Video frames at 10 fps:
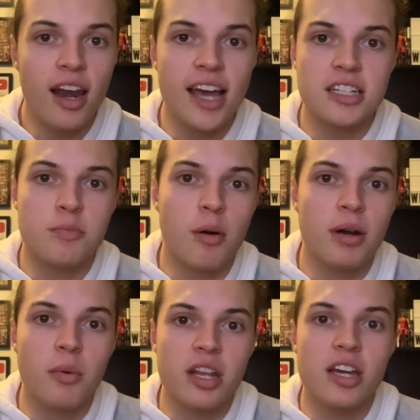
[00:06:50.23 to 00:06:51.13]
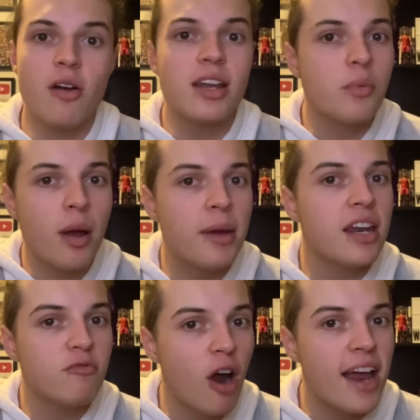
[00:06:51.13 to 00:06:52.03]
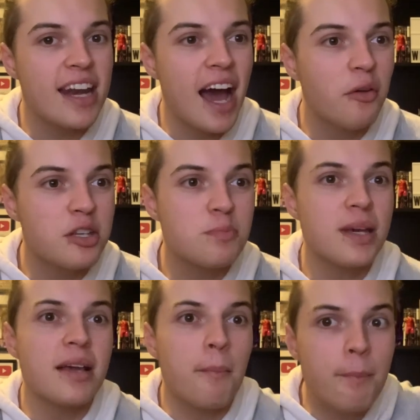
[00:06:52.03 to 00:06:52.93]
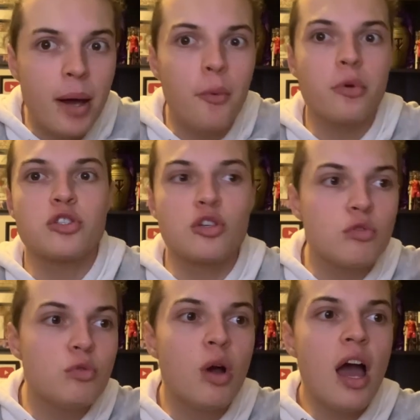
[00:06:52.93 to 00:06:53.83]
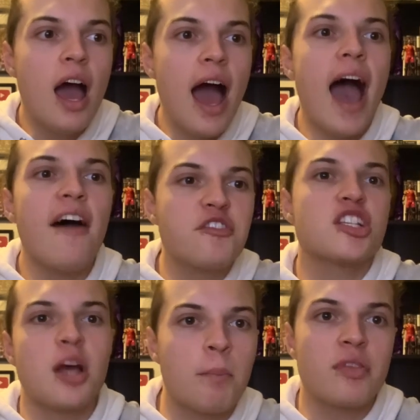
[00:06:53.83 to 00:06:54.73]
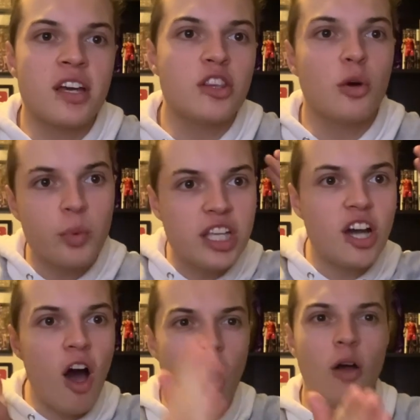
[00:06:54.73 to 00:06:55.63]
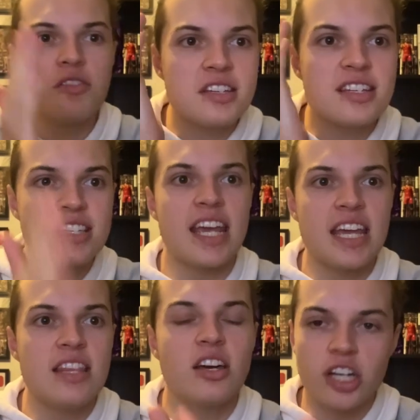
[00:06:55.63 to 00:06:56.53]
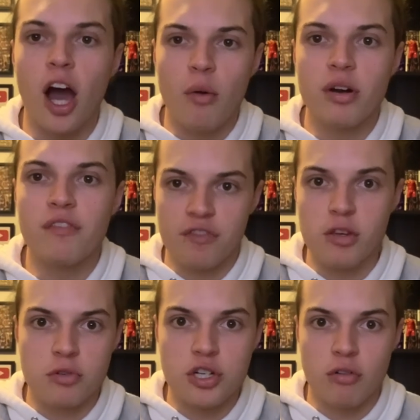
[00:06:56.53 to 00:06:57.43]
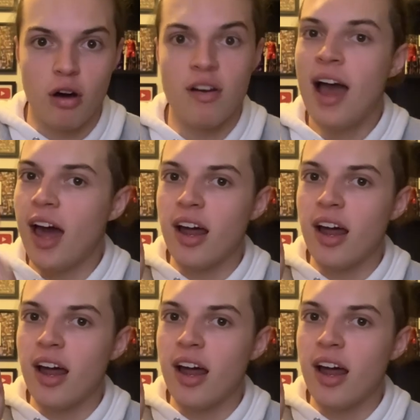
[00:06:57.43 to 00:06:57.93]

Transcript: Alexa probably one of the only women right now that's being built to have something that we can't see the current future of.